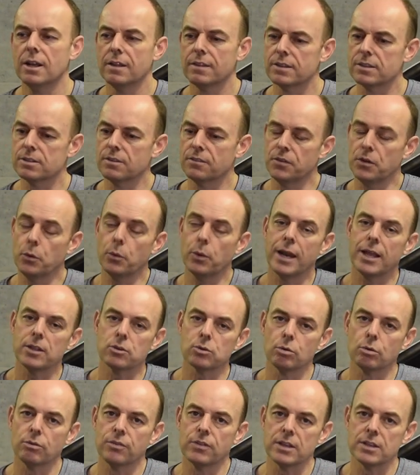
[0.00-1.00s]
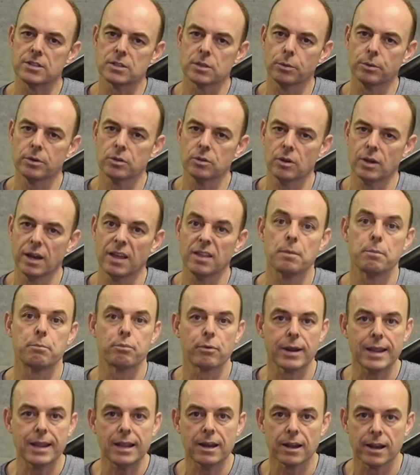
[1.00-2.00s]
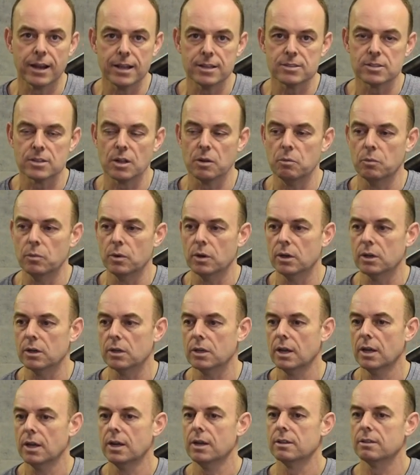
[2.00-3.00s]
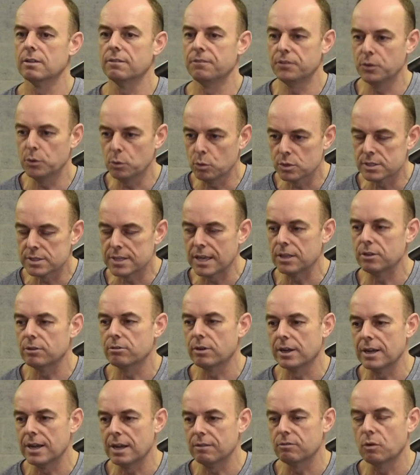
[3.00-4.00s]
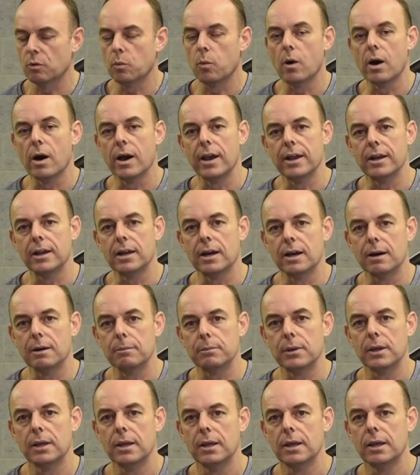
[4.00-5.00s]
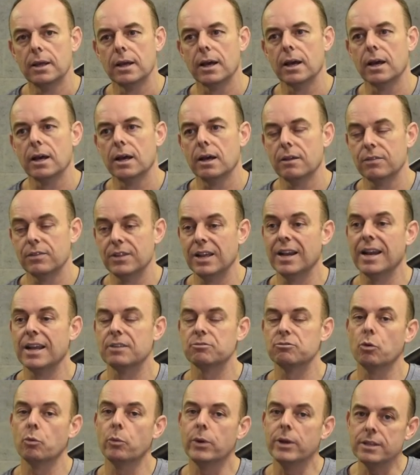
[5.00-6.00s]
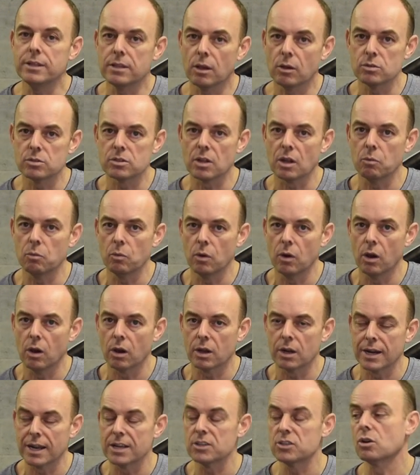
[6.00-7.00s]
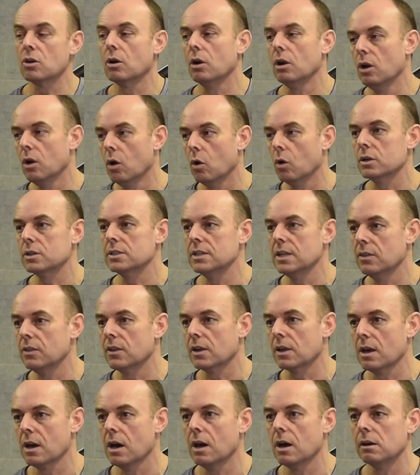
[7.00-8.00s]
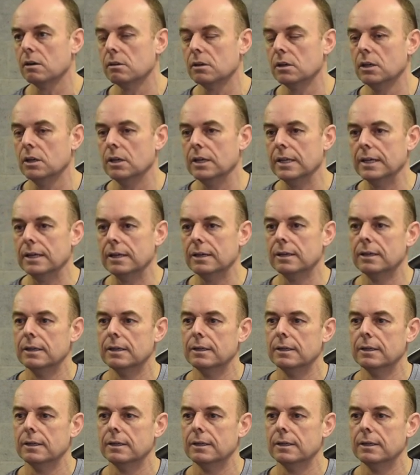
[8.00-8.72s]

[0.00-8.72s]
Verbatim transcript: There's a few electrical things I want to do, like the brake lights don't work, the fuel sender I never wired up, uh, the electric windows don't work, and I actually got locked in the car earlier.